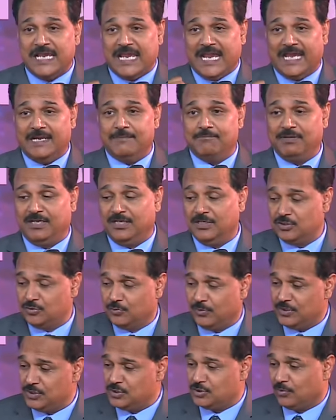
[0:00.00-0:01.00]
and begin
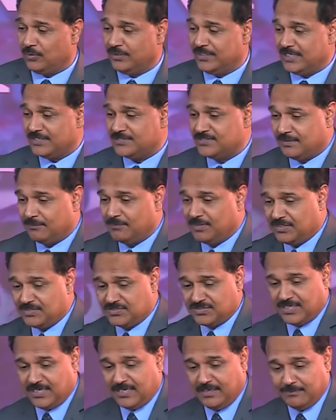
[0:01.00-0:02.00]
to enjoy that. Somebody
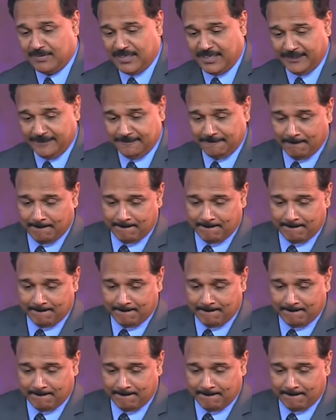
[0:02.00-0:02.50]
say amen.